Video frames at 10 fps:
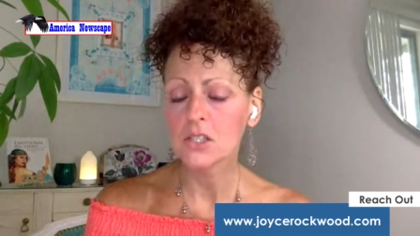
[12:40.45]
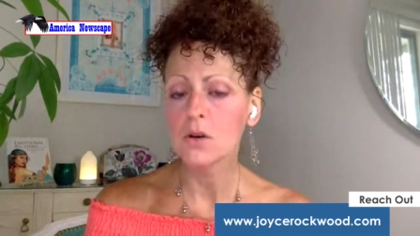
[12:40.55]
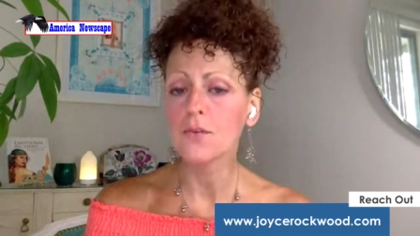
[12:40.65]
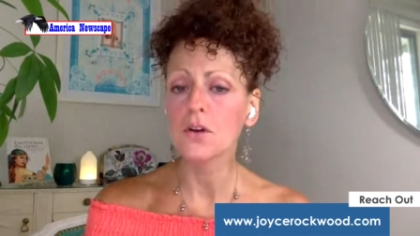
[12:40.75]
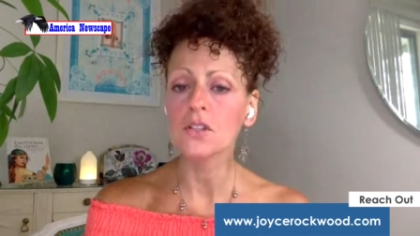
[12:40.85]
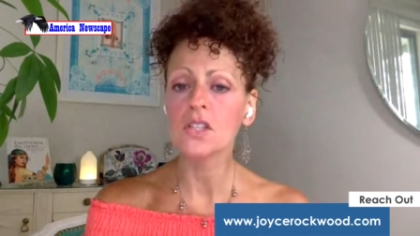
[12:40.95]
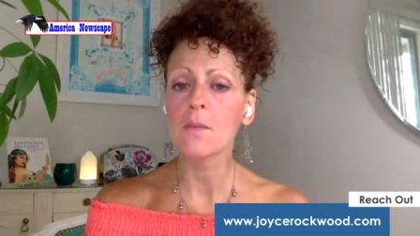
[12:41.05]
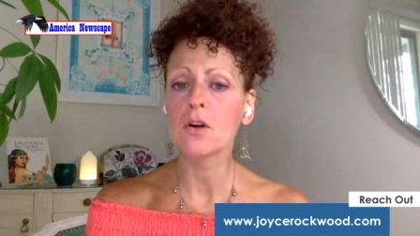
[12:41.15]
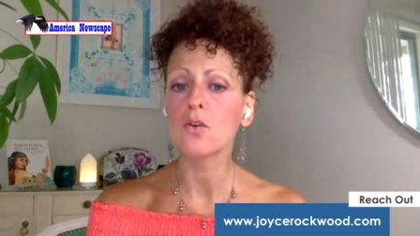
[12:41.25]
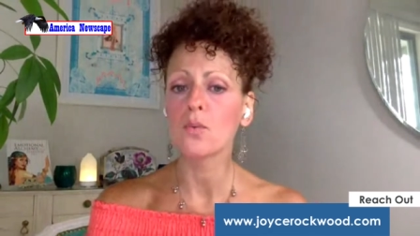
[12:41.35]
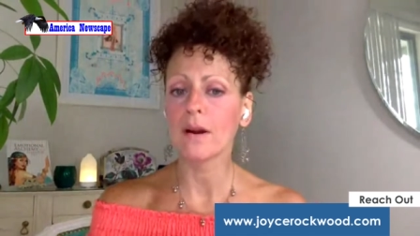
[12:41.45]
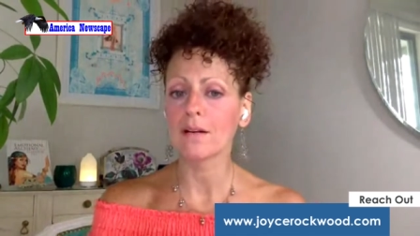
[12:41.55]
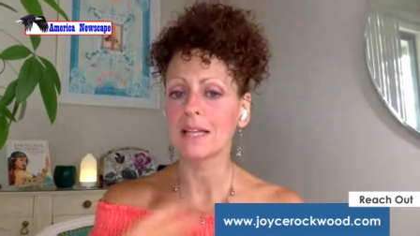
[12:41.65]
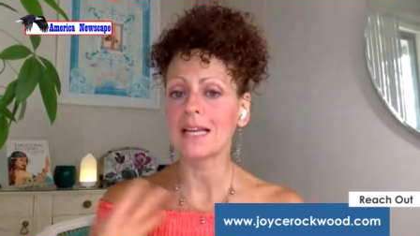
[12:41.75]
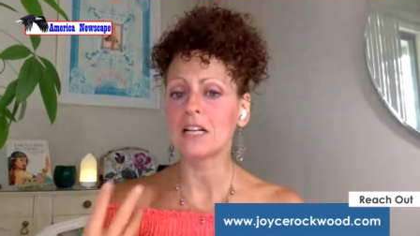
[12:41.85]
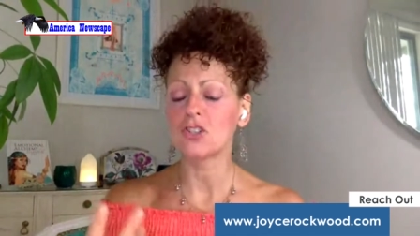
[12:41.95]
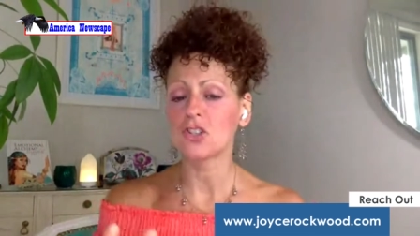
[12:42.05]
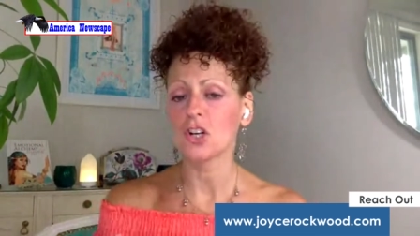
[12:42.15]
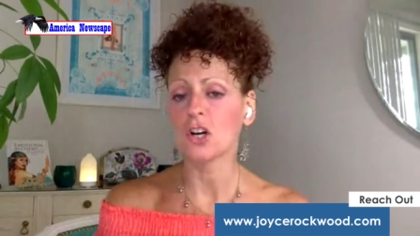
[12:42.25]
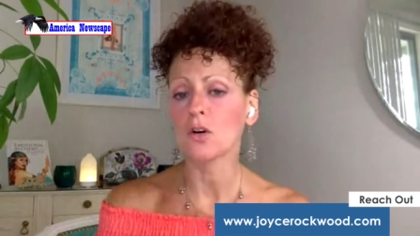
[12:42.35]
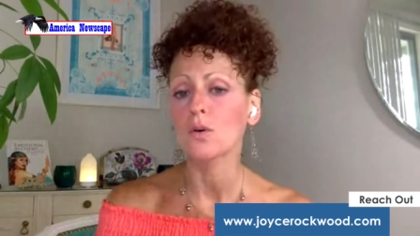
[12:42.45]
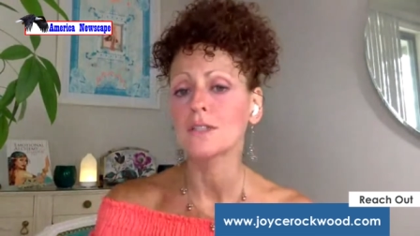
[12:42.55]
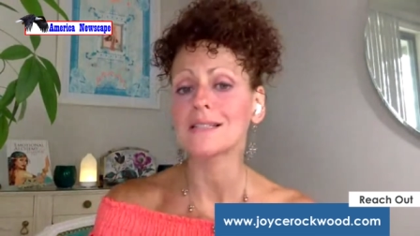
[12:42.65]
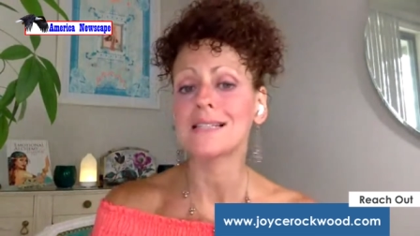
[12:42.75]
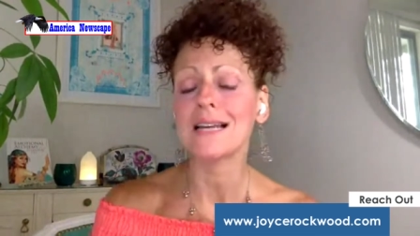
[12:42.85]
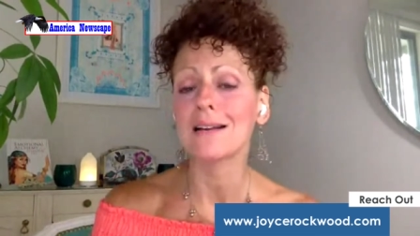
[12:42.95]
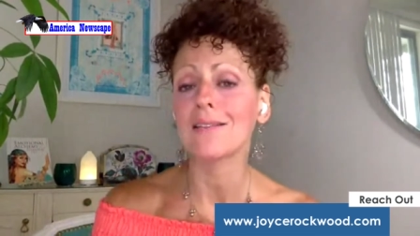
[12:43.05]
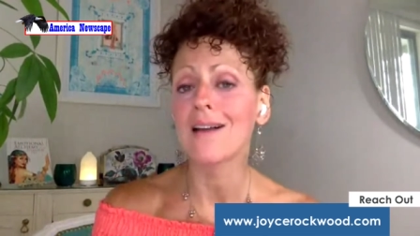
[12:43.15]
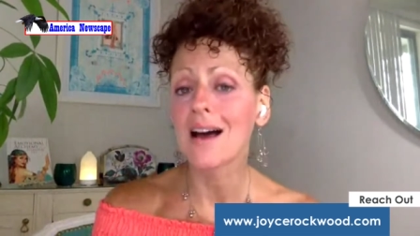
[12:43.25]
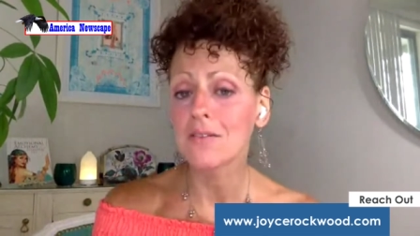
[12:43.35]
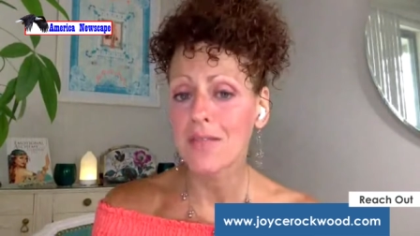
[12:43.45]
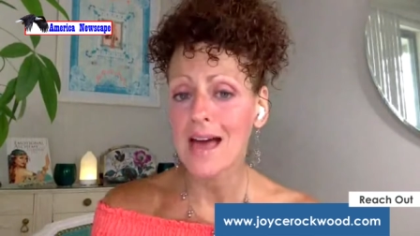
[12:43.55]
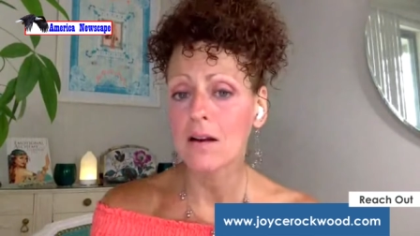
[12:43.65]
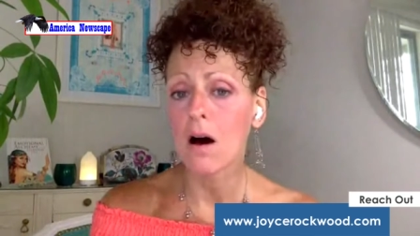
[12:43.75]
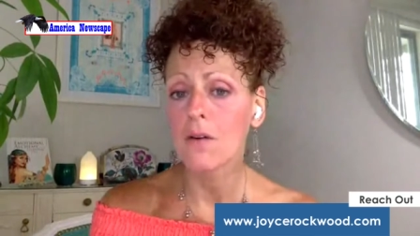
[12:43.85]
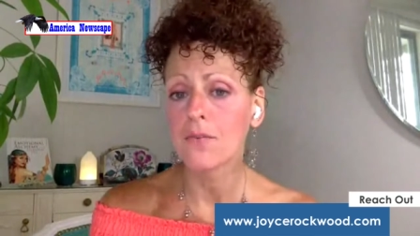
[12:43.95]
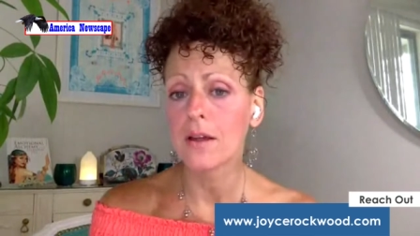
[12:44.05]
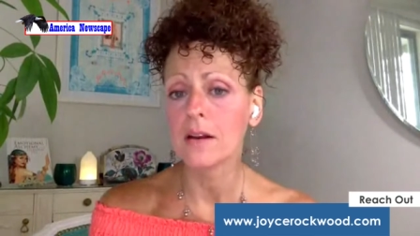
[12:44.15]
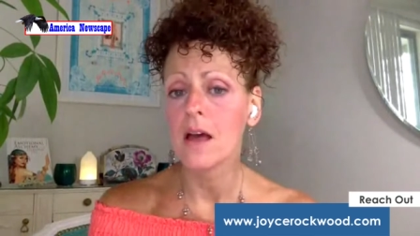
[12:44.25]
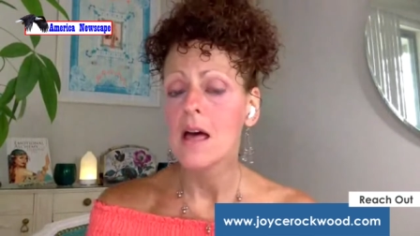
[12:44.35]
So if you're someone who rarely eats sugar or doesn't eat a lot of that often,